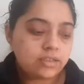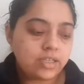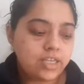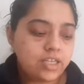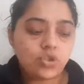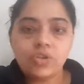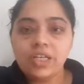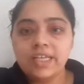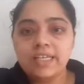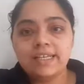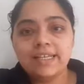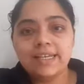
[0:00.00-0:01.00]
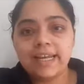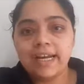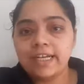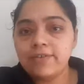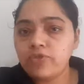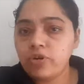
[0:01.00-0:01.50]
Things you will easily
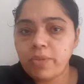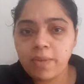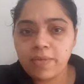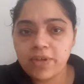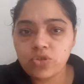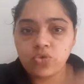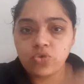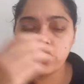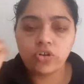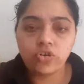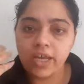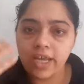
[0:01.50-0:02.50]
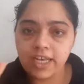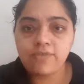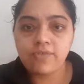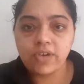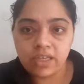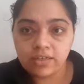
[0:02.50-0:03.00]
get it from Amazon or
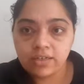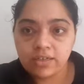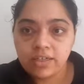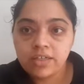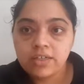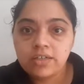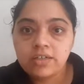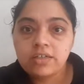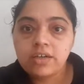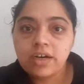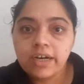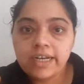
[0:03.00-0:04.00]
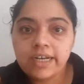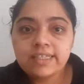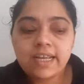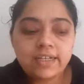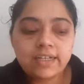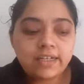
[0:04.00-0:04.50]
anywhere.
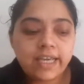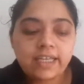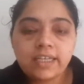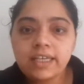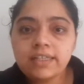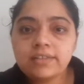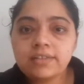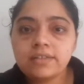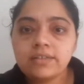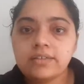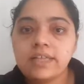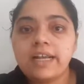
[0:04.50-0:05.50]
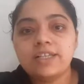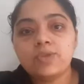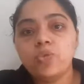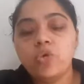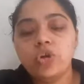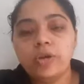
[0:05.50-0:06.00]
Understand the techniques. That
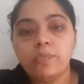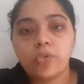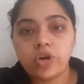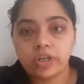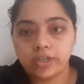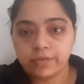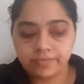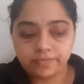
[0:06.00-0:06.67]
is more important.